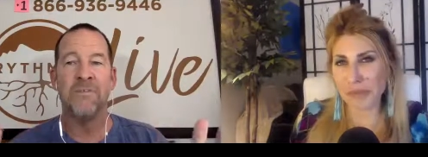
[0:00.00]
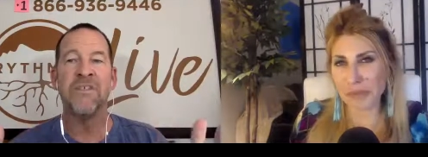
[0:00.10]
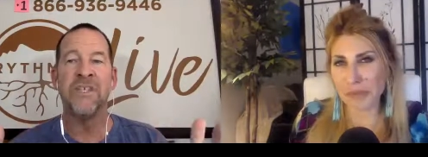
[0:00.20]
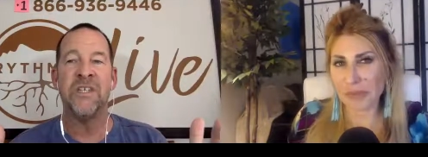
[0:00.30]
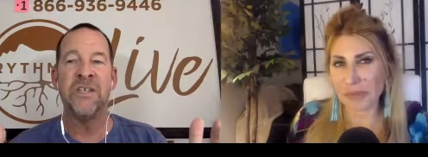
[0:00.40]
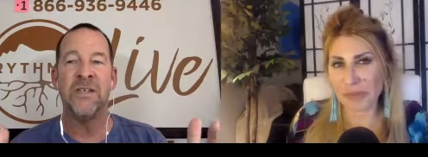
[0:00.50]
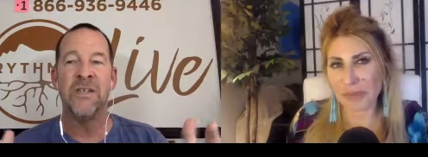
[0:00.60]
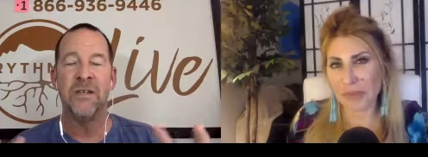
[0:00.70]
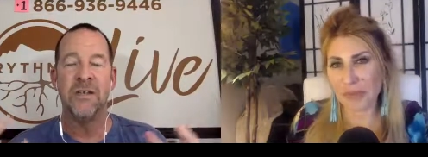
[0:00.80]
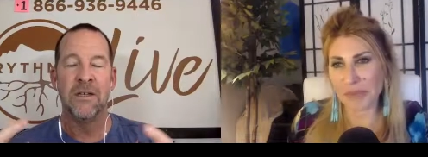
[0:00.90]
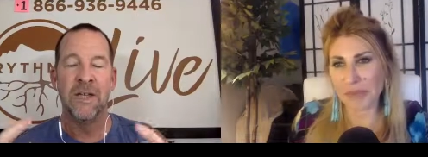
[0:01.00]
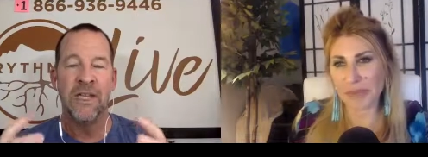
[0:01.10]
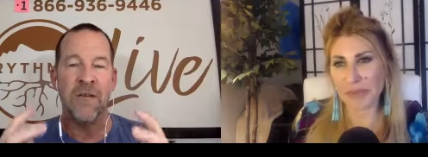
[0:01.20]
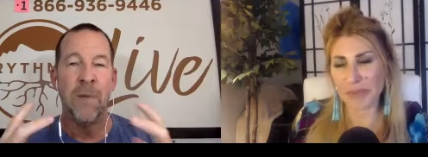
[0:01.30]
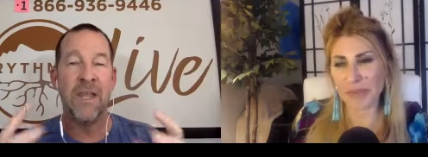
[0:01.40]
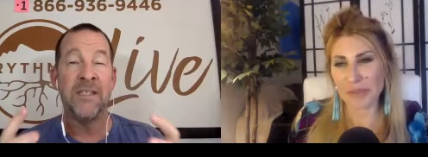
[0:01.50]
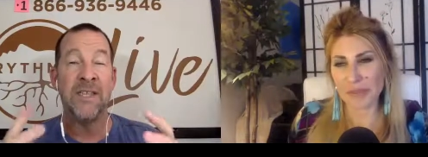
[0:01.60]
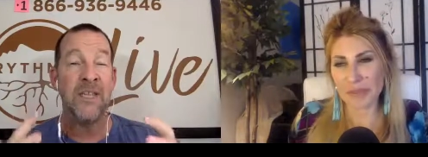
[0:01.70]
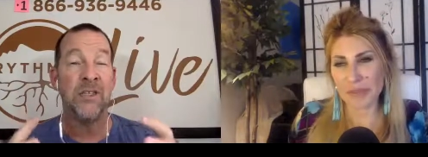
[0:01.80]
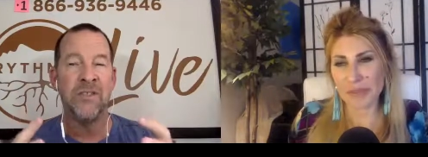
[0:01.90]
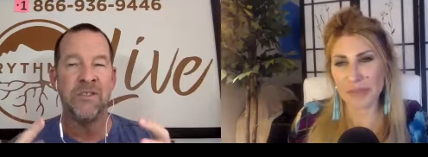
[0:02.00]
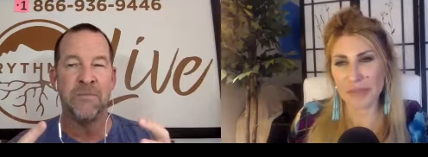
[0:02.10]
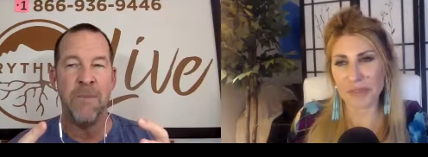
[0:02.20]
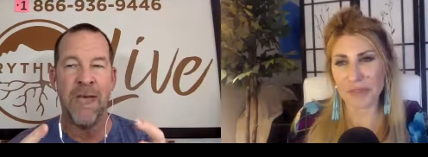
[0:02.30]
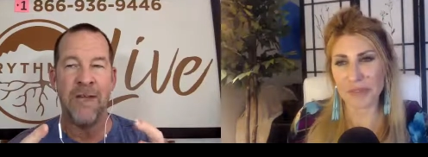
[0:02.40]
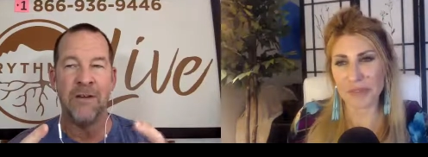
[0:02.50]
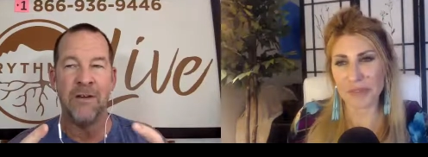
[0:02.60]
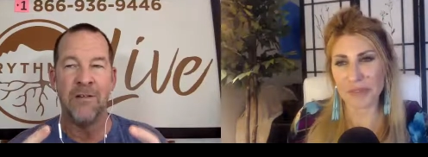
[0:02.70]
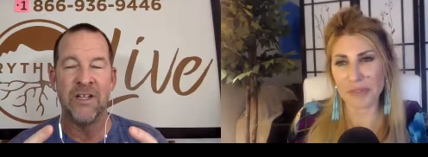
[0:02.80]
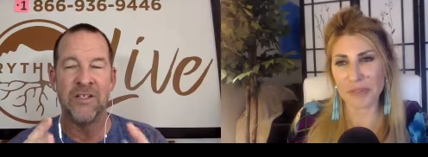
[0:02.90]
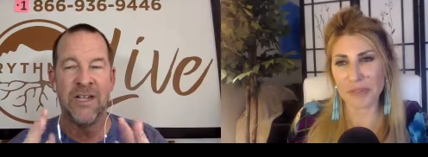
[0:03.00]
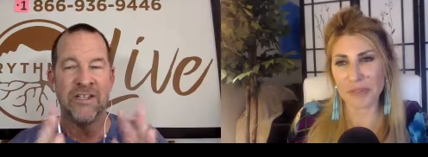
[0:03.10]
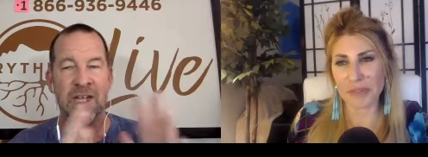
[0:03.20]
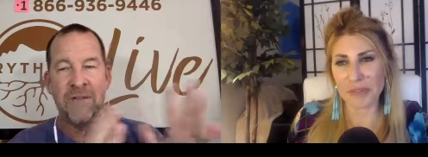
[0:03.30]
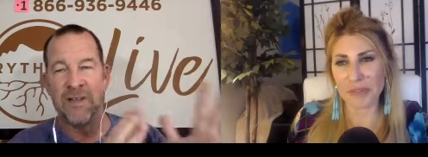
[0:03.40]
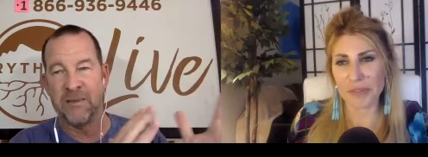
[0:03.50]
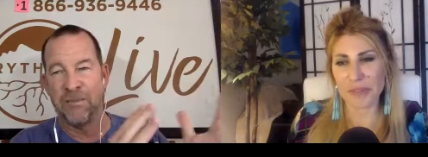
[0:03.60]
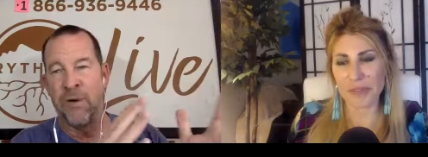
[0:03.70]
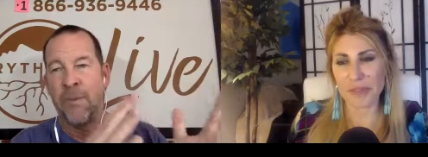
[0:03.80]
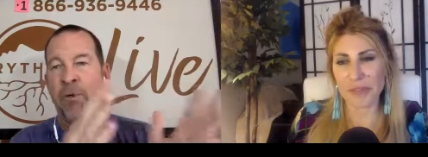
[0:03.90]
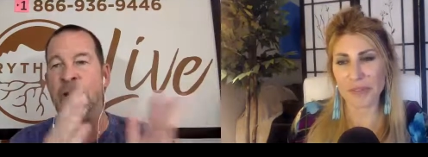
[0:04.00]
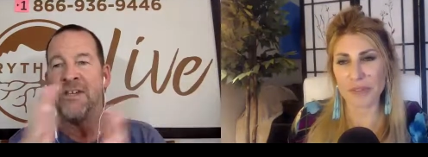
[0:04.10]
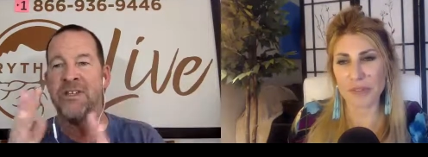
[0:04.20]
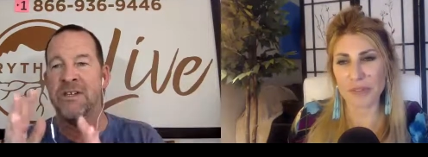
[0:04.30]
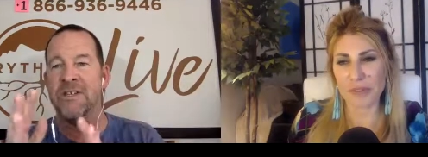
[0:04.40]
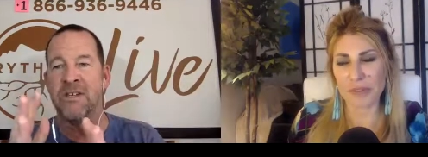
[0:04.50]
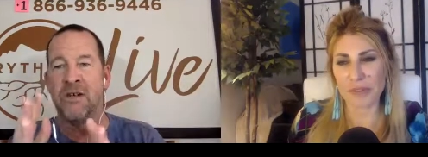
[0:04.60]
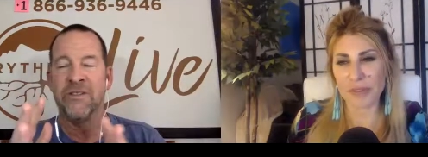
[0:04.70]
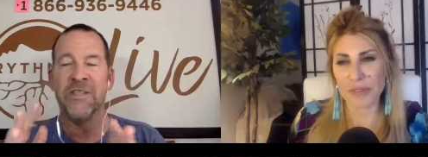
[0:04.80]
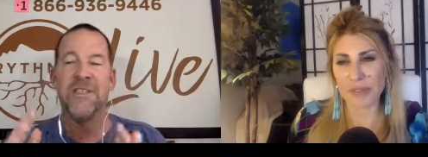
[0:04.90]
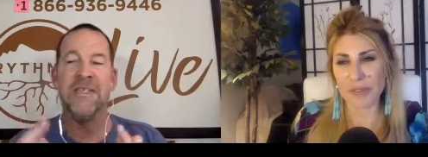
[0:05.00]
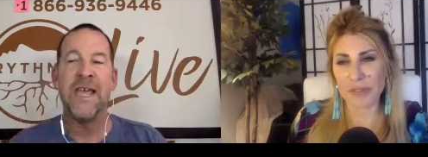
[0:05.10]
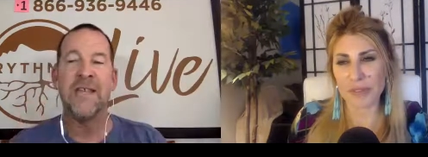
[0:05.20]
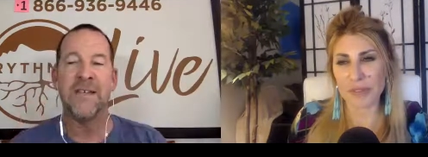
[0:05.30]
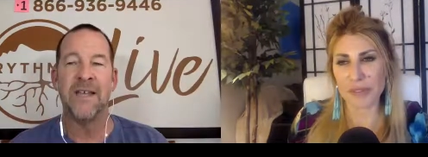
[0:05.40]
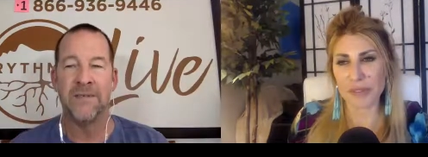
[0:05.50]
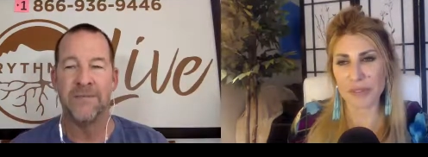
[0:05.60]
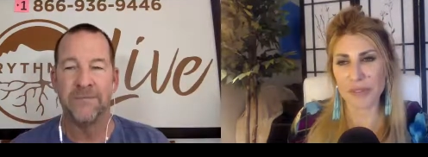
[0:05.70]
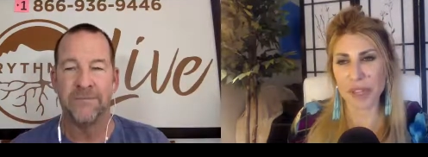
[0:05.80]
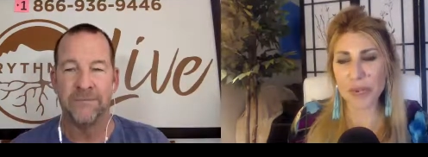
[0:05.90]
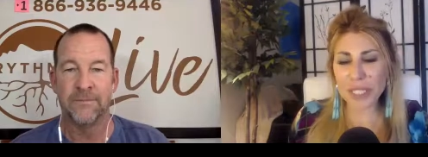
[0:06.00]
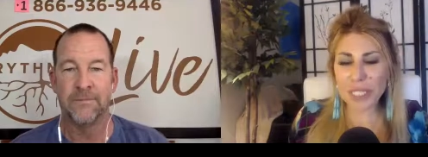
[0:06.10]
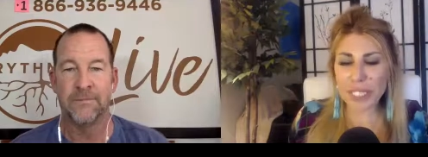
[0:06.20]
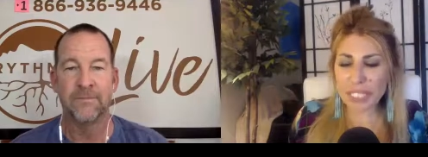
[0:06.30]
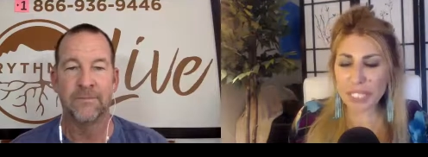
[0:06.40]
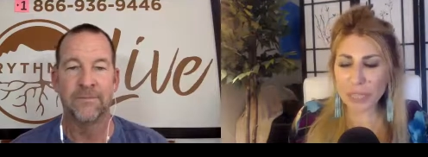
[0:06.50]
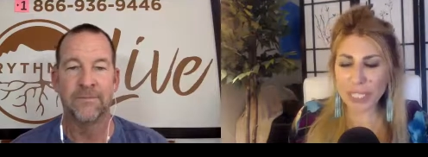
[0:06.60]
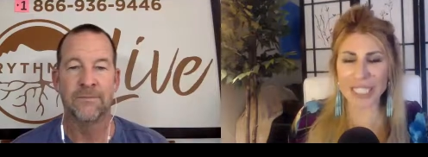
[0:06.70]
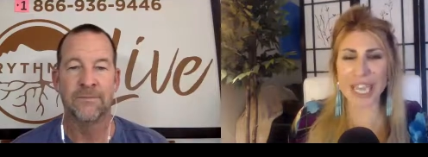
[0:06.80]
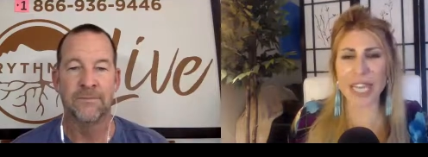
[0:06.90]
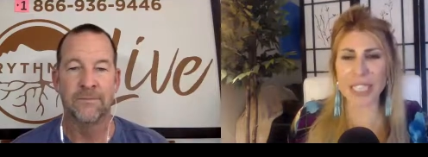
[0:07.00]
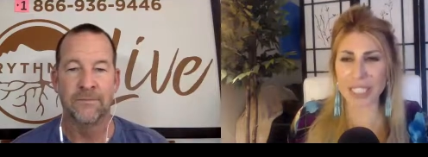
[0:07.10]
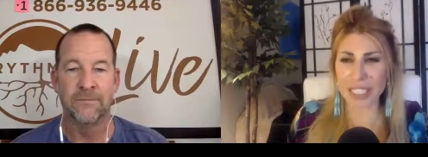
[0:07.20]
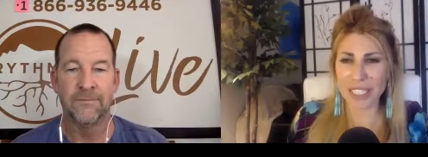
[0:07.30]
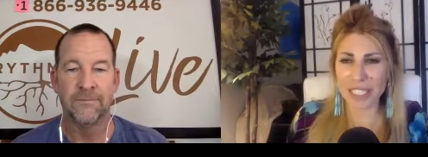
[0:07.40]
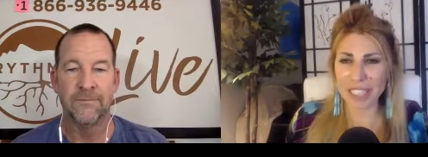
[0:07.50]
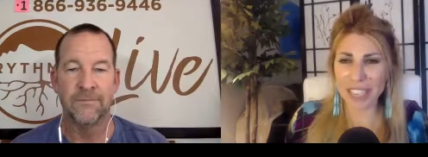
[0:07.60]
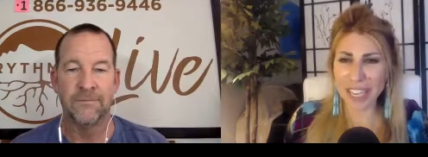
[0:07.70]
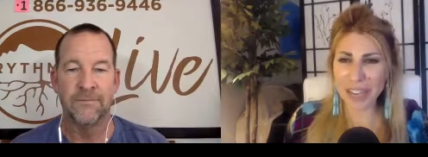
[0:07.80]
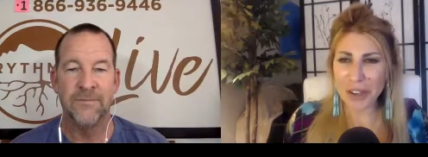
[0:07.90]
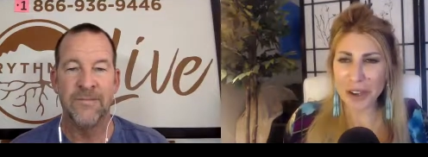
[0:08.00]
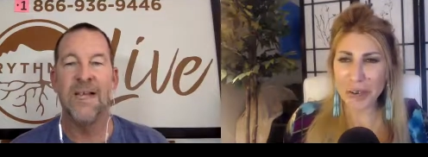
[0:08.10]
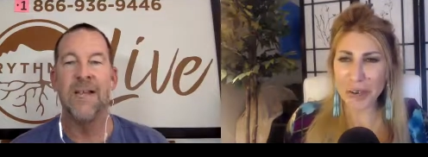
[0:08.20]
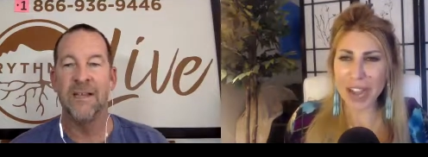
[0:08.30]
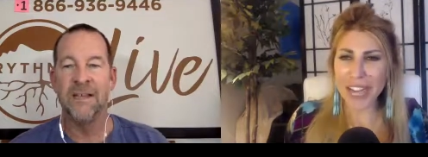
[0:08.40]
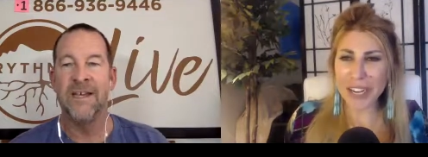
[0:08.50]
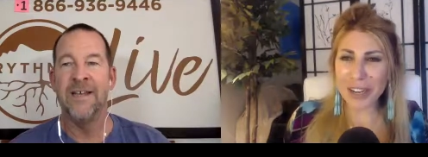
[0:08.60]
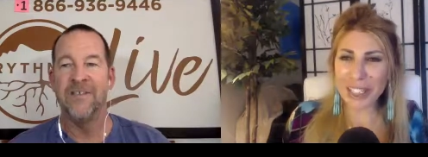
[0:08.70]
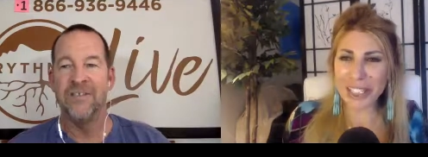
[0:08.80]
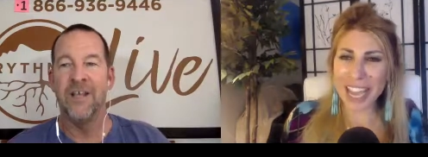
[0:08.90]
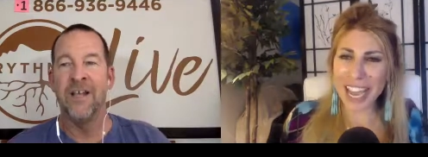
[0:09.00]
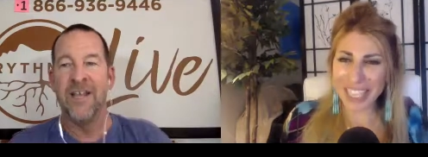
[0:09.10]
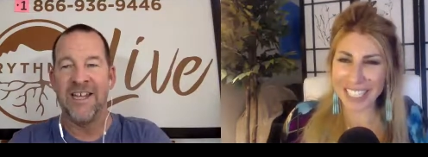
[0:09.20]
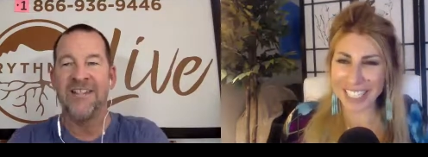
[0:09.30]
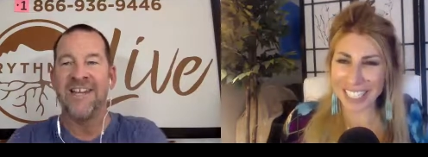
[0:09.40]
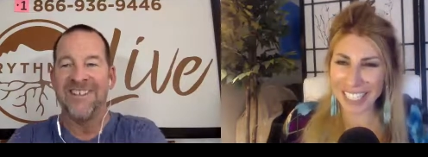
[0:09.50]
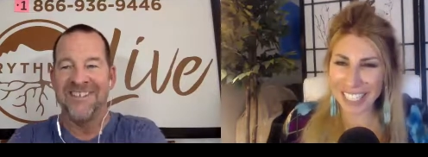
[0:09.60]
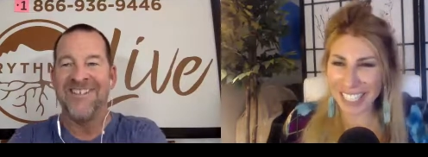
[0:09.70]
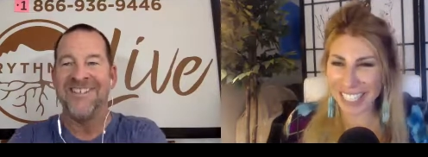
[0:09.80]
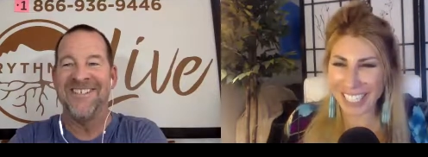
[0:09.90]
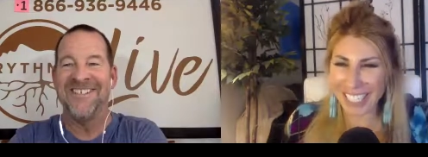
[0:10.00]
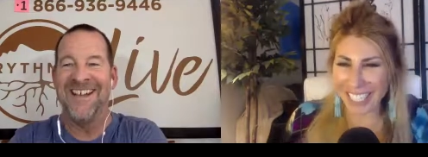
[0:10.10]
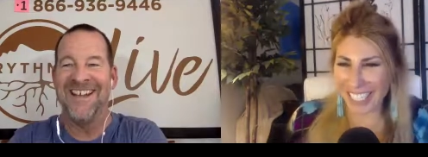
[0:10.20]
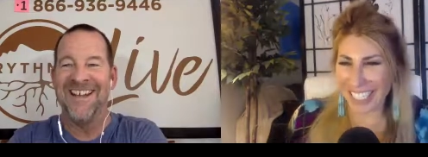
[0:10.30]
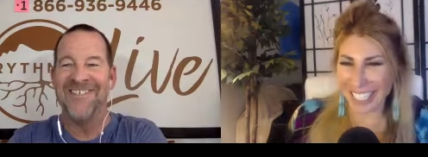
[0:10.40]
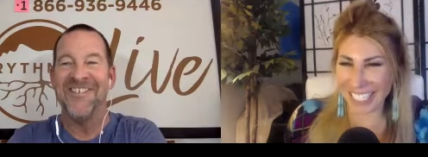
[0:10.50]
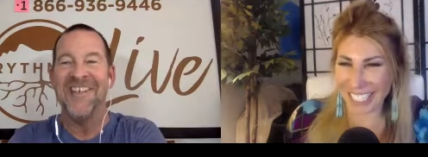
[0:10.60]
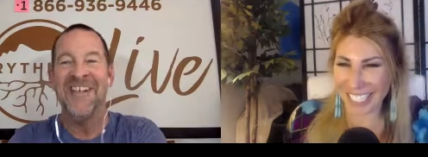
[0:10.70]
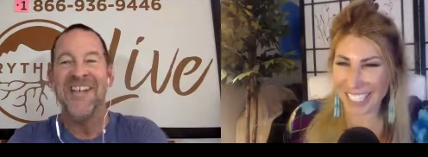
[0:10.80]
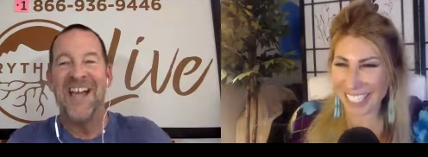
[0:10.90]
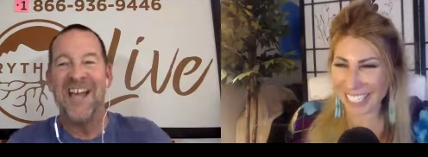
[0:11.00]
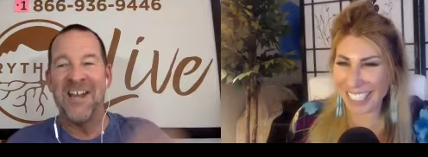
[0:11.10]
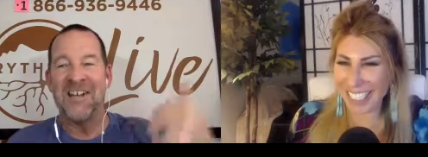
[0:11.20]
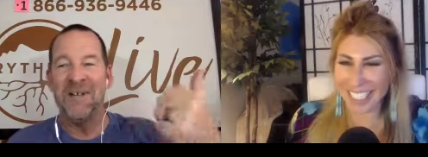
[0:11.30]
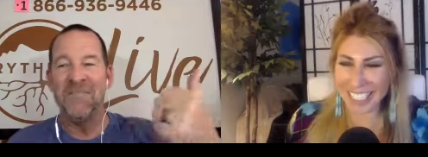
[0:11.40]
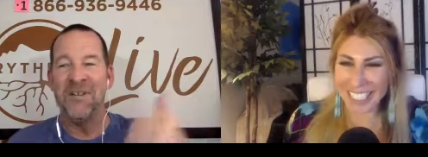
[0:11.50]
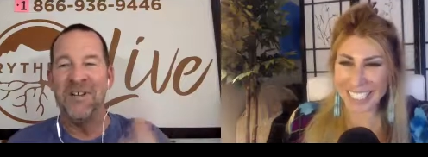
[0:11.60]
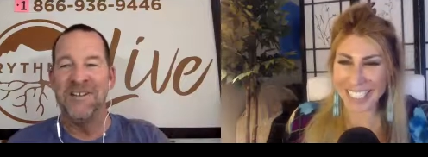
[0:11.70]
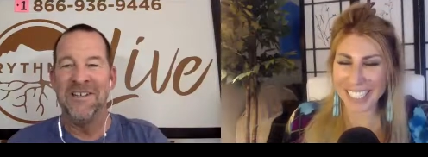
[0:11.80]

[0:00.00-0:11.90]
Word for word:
Speaker 1: seeking and get my intentions met, right? So that's kind of like the preparation. It's called the dieta.
Speaker 2: What's the deal with sex?
Speaker 1: Like, yeah, I get that question a lot, actually. I had a couple here the